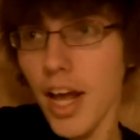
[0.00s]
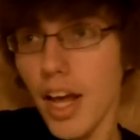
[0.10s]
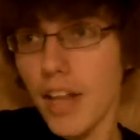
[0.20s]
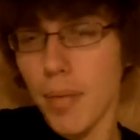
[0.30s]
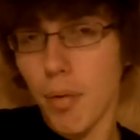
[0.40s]

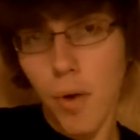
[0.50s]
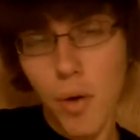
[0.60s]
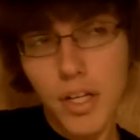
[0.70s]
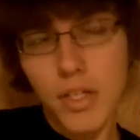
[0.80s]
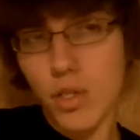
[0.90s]
They
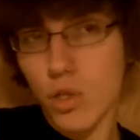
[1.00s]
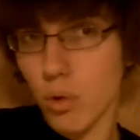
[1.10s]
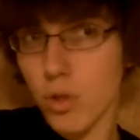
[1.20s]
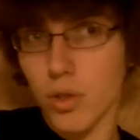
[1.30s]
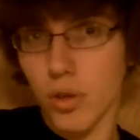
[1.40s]
promote into
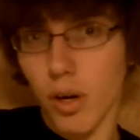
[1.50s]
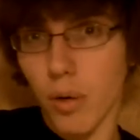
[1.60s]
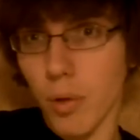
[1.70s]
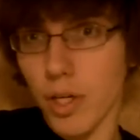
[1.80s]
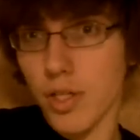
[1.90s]
Sorcerer,
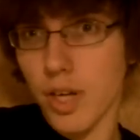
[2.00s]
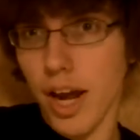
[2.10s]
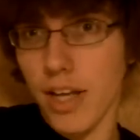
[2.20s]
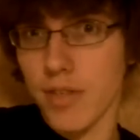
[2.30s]
which has